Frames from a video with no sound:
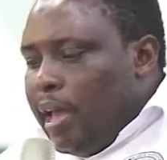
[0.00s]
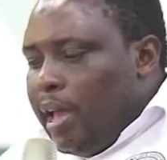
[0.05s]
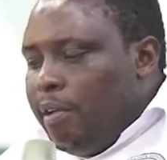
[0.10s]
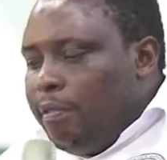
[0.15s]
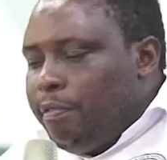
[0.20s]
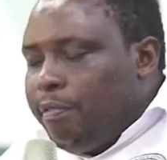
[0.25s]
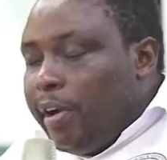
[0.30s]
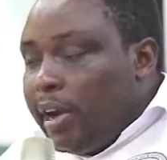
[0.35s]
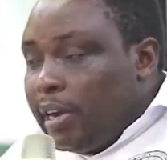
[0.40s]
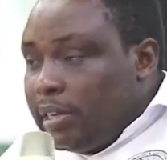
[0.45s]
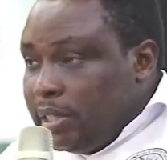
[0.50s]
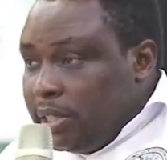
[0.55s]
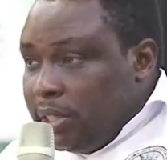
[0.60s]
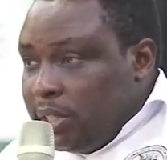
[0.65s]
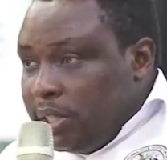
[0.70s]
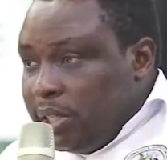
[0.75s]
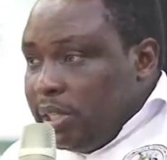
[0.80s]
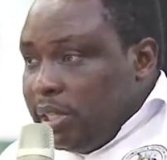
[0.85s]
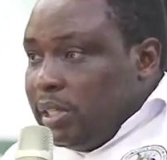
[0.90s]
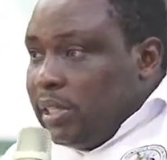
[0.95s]
A fact
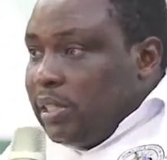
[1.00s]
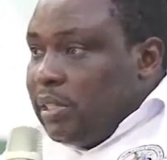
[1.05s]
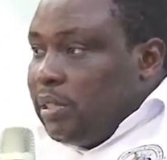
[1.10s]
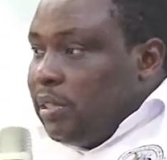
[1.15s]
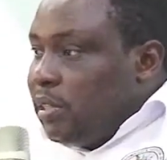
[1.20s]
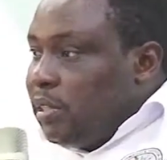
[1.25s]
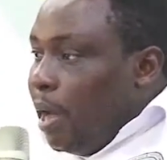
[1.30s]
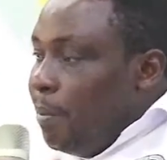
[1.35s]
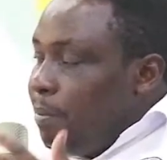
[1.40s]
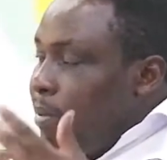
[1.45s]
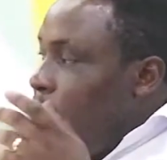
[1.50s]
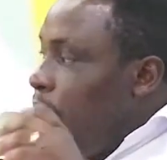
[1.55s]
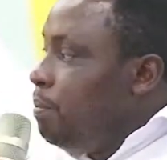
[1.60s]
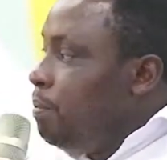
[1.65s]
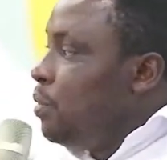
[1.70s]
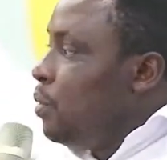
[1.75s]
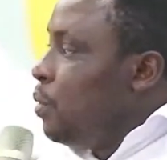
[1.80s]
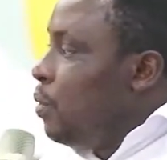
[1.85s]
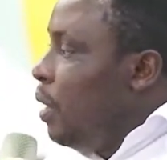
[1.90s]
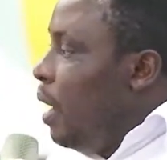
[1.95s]
sheet,
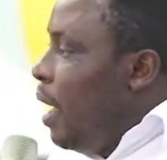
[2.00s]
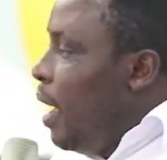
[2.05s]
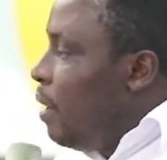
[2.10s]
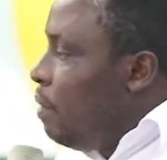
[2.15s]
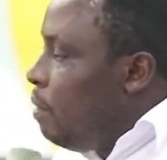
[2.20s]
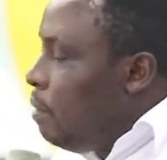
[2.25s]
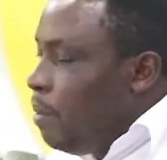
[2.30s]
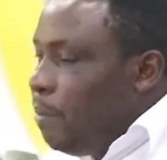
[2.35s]
sometimes you land